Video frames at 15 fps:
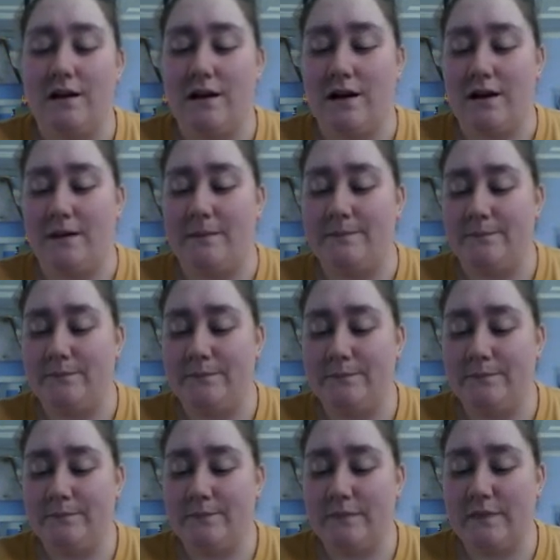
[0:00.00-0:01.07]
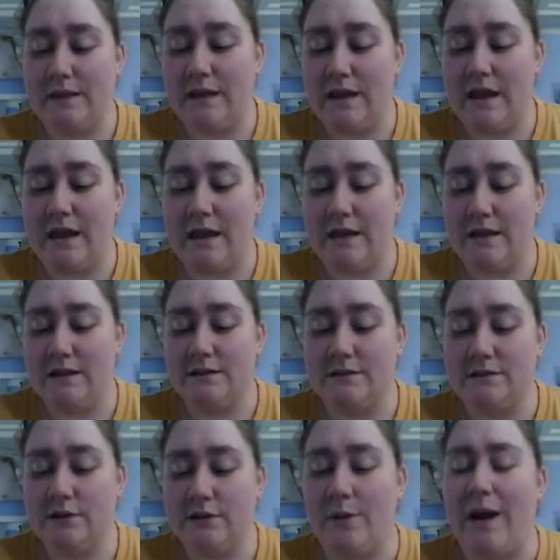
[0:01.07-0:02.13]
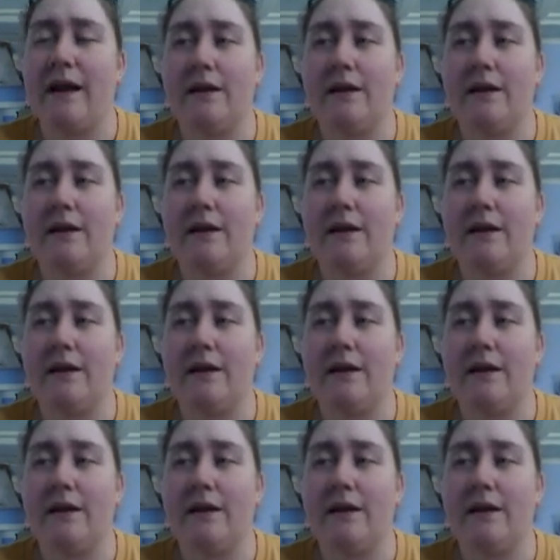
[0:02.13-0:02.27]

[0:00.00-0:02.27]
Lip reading: And do it.